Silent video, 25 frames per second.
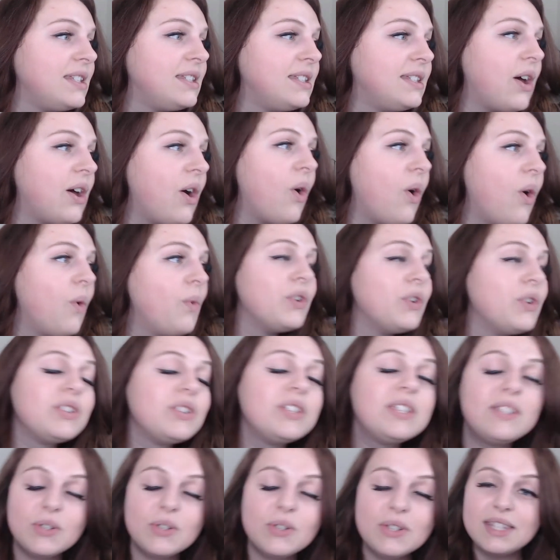So
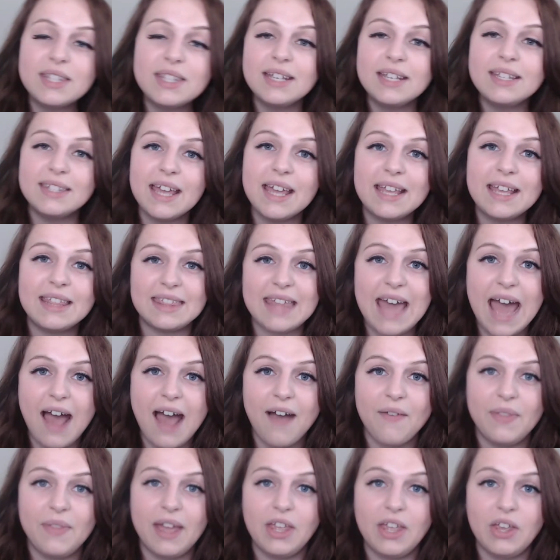there's things like
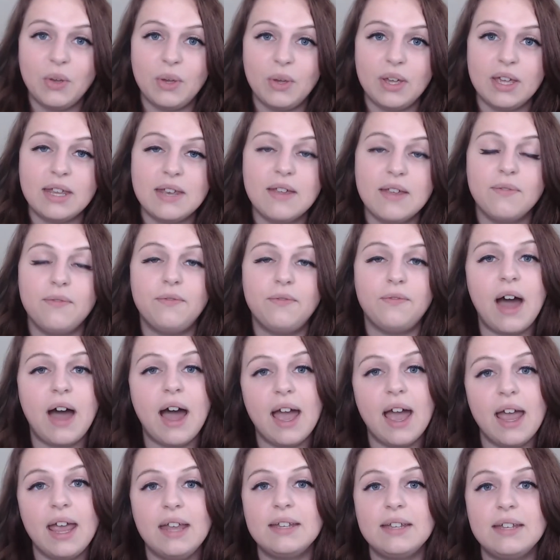that you can
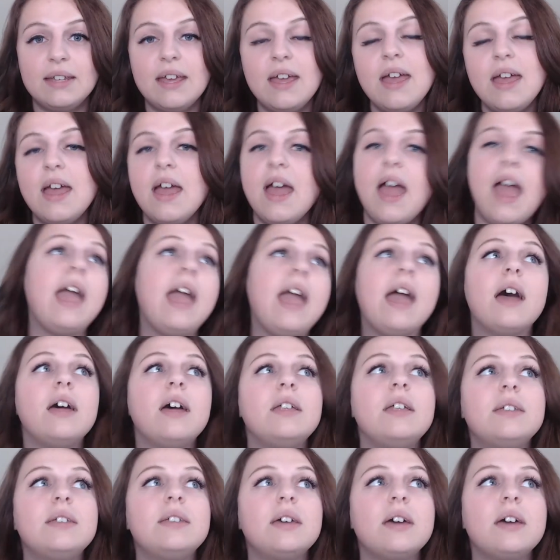find, and